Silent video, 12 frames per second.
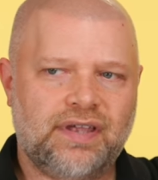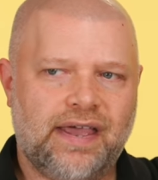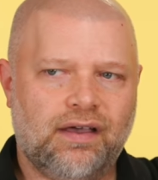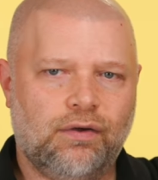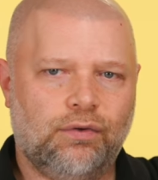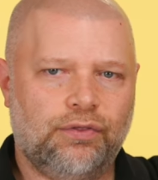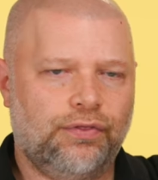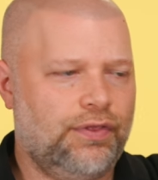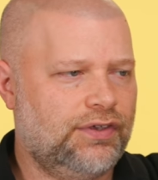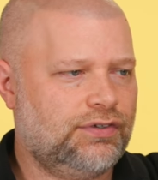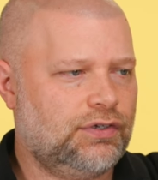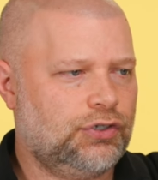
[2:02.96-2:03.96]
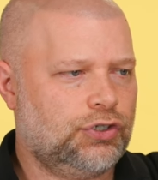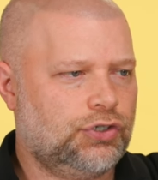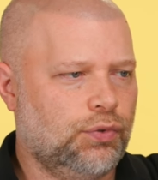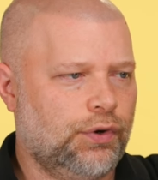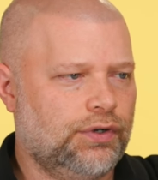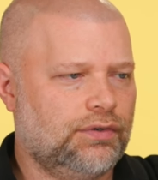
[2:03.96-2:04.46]
how this is
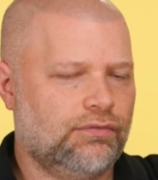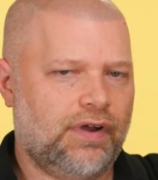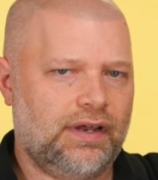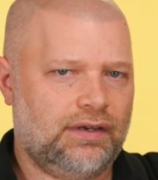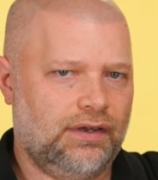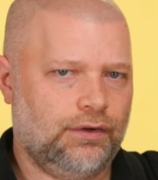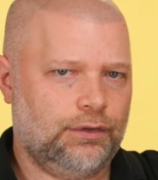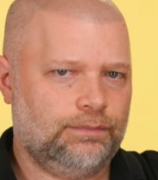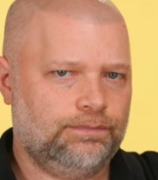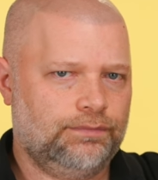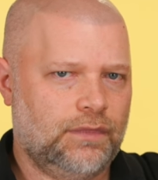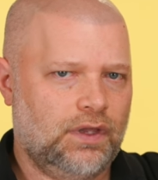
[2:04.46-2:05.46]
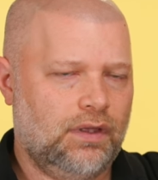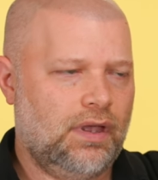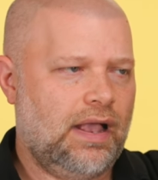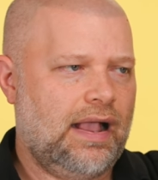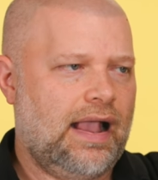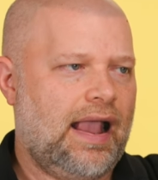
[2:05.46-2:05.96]
short right here,
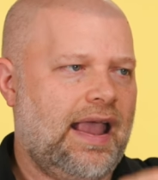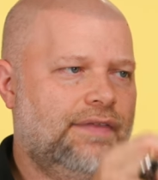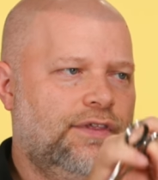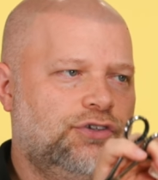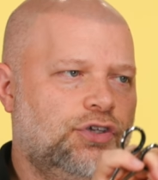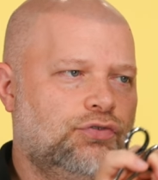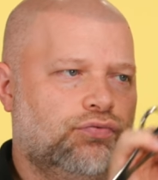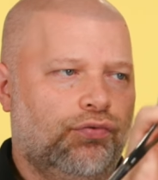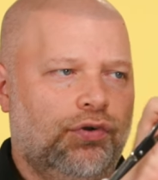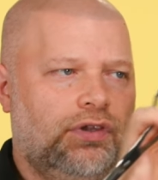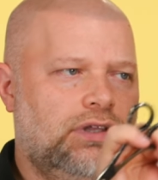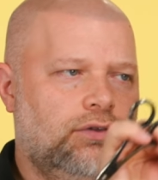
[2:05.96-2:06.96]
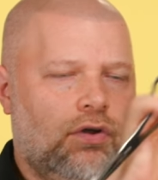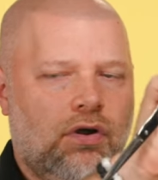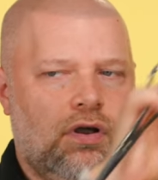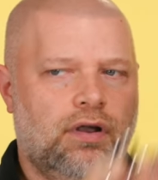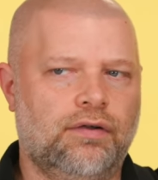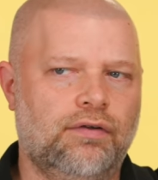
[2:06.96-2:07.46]
and this is really
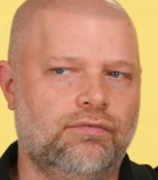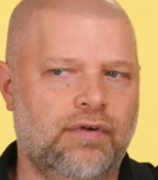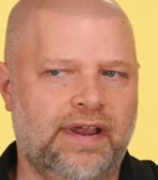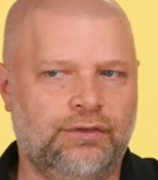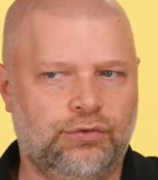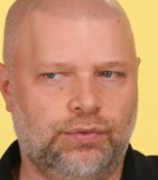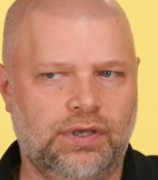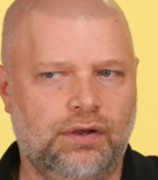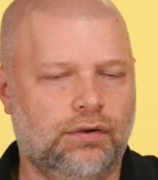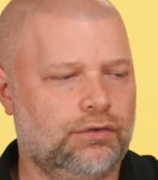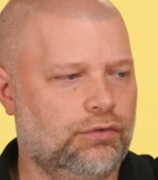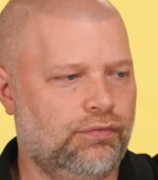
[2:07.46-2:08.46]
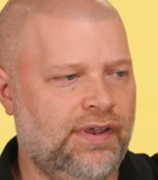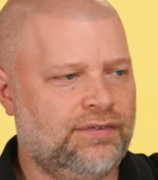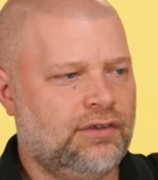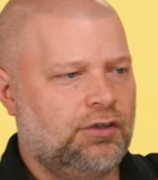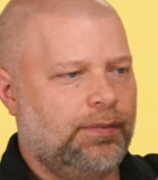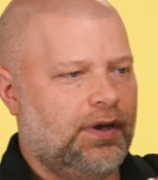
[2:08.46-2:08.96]
long right in through here. The
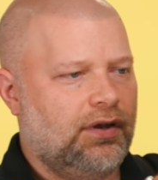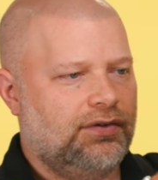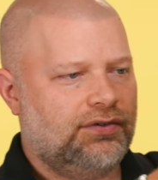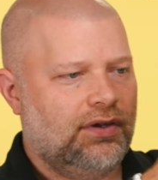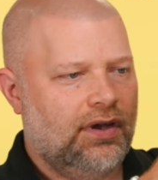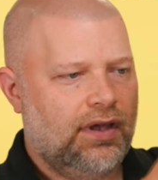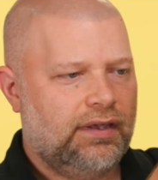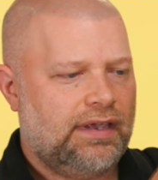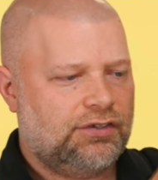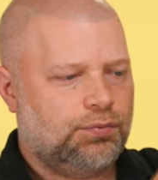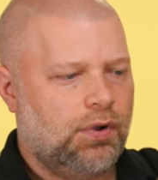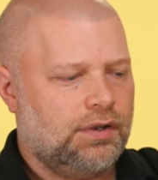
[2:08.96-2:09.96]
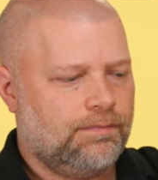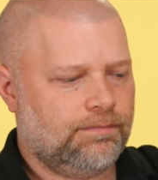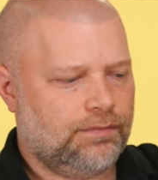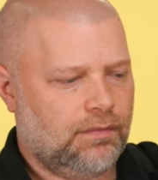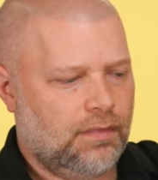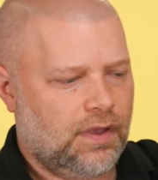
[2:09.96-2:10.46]
reason is because, guess what?
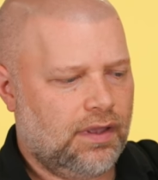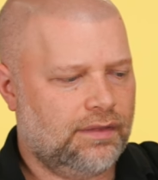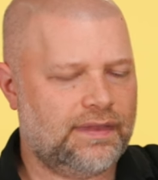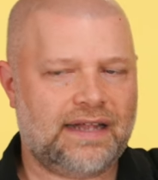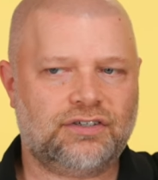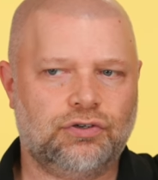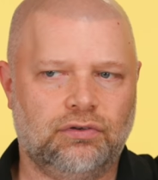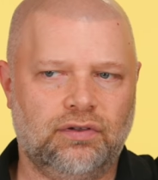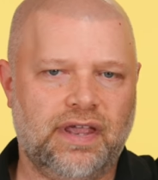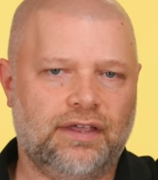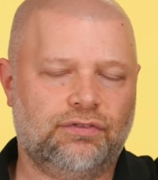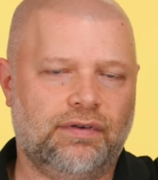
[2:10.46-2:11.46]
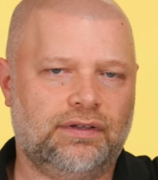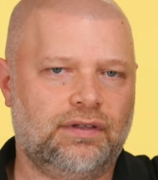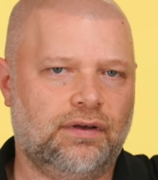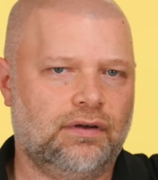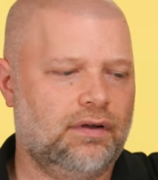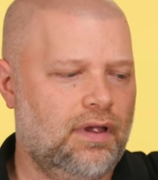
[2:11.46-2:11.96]
That's your length right
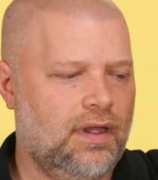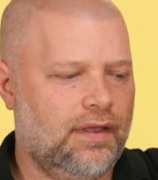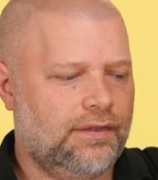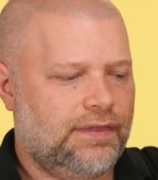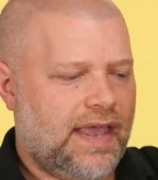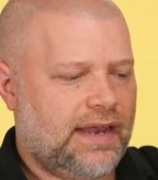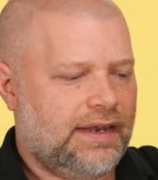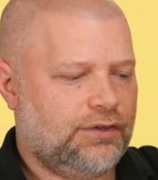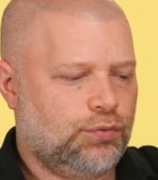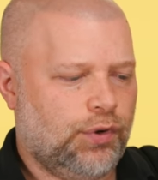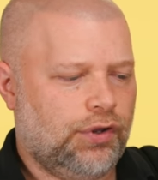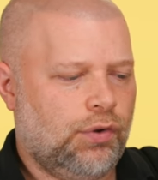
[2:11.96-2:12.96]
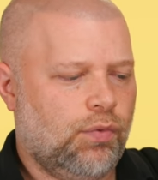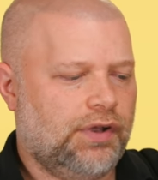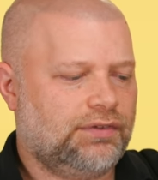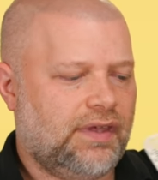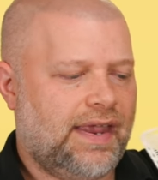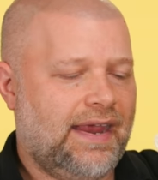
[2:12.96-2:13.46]
there. That is where you
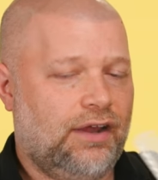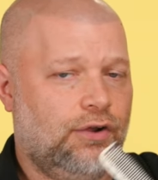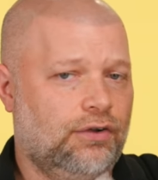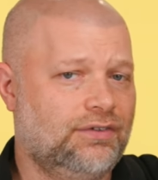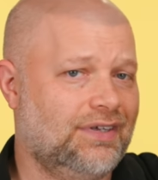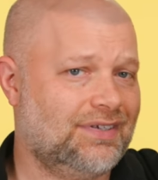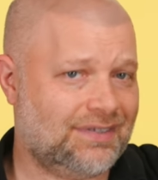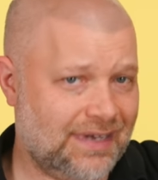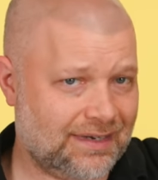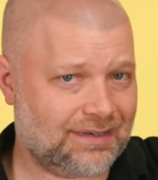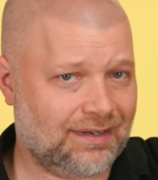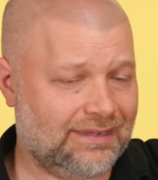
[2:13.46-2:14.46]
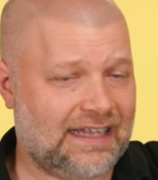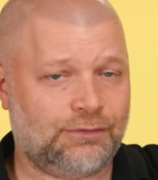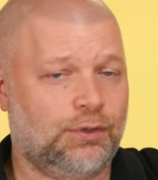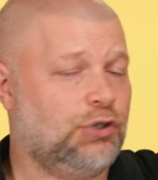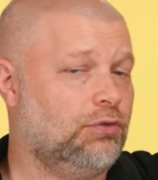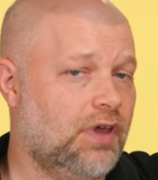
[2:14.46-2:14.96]
want the hair to sit. That's
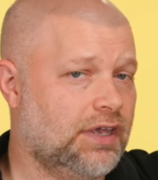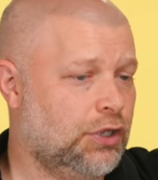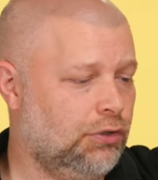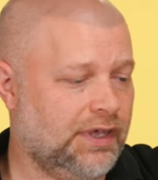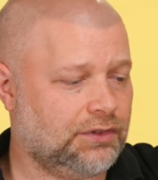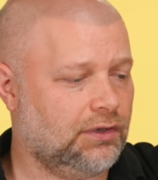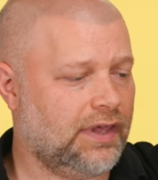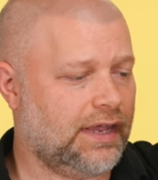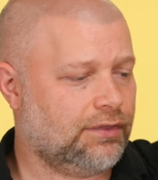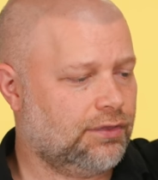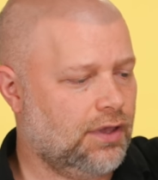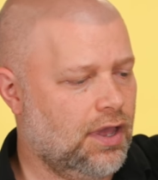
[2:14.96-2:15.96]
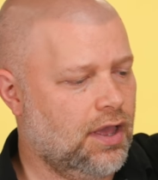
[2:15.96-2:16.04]
what you like. You like the length.